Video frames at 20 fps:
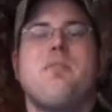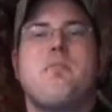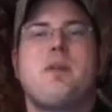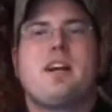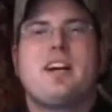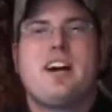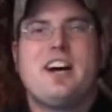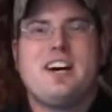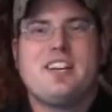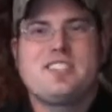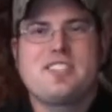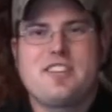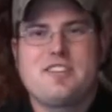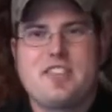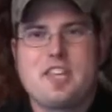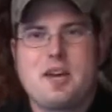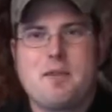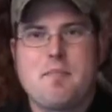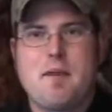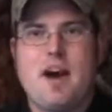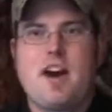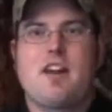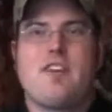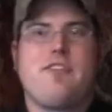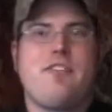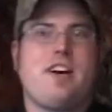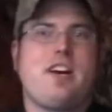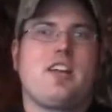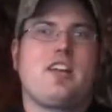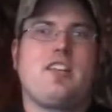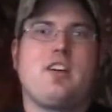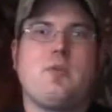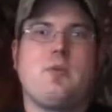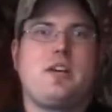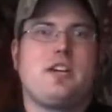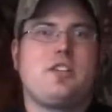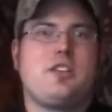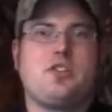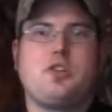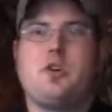because of the amount of hunting that
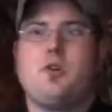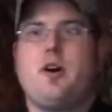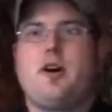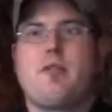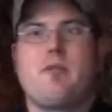we do